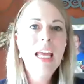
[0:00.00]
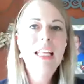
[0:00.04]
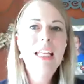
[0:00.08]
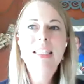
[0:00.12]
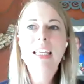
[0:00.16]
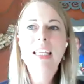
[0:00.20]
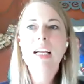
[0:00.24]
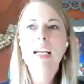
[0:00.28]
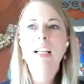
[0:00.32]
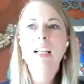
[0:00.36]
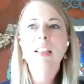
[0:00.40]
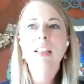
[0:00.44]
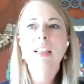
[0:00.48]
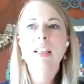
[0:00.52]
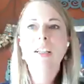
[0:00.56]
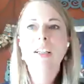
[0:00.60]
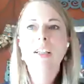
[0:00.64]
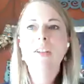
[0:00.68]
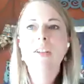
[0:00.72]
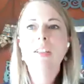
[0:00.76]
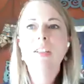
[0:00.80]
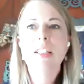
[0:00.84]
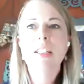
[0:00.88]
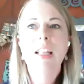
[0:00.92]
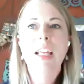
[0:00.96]
It's like a
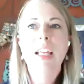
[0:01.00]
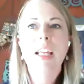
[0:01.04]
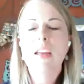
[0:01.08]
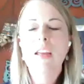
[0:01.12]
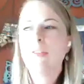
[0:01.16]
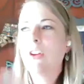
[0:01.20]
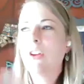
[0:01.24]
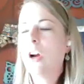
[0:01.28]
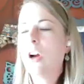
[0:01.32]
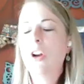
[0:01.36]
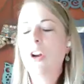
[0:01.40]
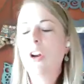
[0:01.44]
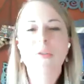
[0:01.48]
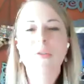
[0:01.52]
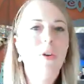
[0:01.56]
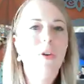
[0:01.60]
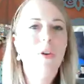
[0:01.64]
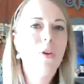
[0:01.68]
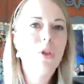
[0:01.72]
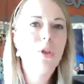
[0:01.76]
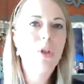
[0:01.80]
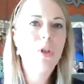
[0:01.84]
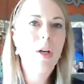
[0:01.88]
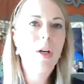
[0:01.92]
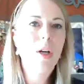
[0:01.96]
little like if you're on a
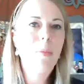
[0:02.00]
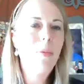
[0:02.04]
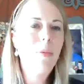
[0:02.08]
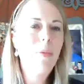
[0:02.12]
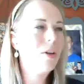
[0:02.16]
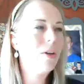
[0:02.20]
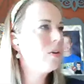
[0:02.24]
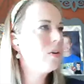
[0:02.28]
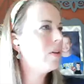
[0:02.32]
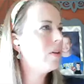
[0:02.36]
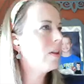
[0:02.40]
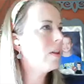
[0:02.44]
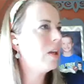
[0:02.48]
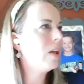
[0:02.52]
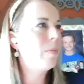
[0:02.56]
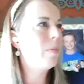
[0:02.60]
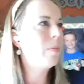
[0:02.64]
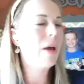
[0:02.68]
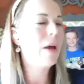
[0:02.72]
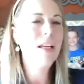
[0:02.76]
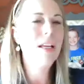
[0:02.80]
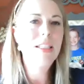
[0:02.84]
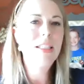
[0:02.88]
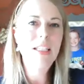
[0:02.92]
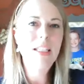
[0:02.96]
road trip and you're
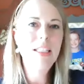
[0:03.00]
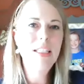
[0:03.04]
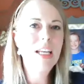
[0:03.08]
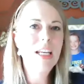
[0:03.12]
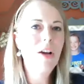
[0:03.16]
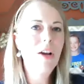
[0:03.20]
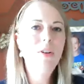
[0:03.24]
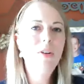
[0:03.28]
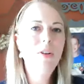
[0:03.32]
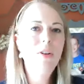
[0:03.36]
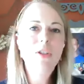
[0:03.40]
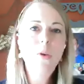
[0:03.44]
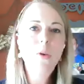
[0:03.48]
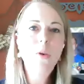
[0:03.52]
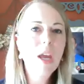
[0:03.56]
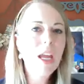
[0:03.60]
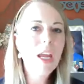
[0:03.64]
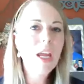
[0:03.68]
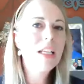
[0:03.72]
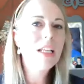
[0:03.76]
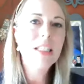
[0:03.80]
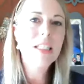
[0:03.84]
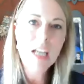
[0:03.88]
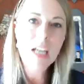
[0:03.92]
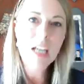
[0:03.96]
you pass this town, it's
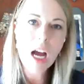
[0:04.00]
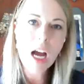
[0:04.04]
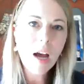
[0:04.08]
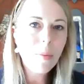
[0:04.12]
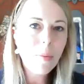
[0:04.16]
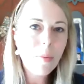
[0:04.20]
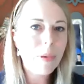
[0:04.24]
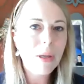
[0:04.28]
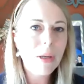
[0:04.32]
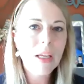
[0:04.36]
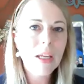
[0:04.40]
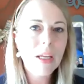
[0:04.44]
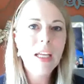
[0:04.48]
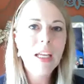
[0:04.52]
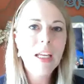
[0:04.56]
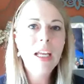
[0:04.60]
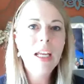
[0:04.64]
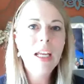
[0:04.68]
okay to stop